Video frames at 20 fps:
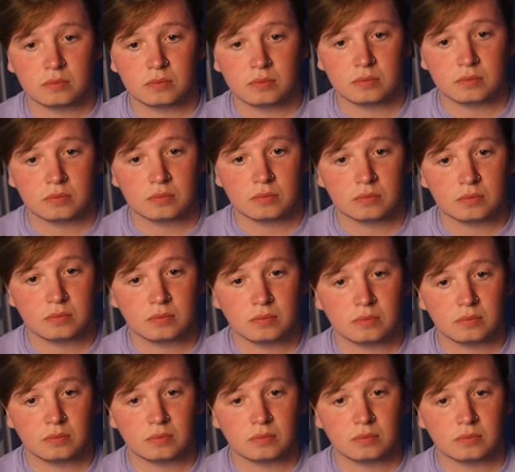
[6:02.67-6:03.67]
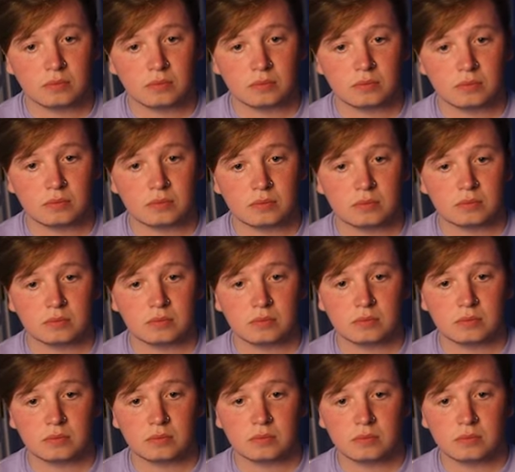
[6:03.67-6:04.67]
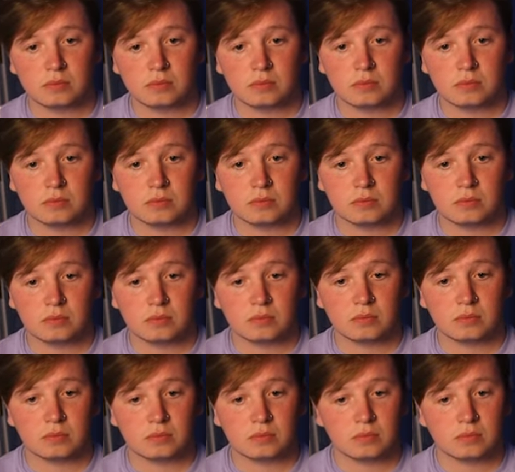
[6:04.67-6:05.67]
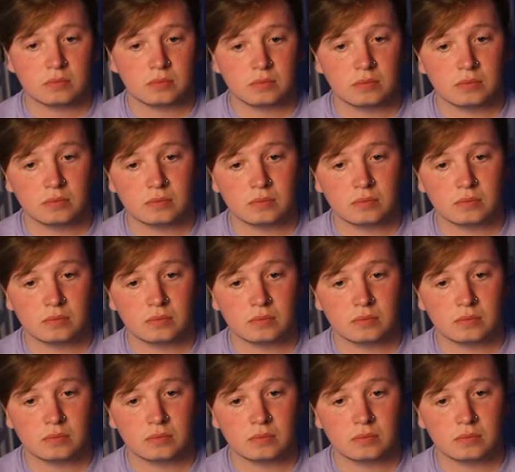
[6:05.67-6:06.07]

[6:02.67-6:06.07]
(silent)